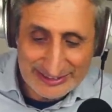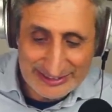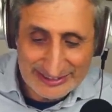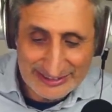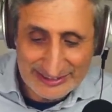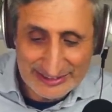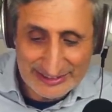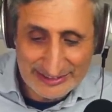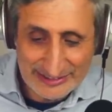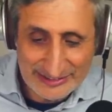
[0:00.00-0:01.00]

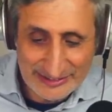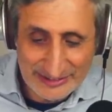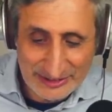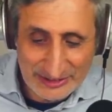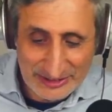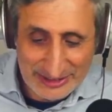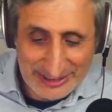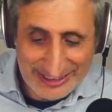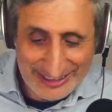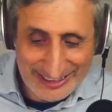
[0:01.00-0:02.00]

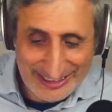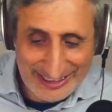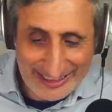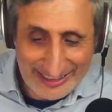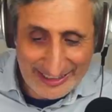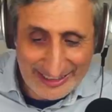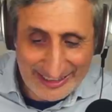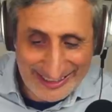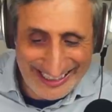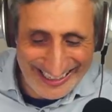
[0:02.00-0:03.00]

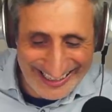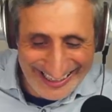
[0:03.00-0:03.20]
(silent)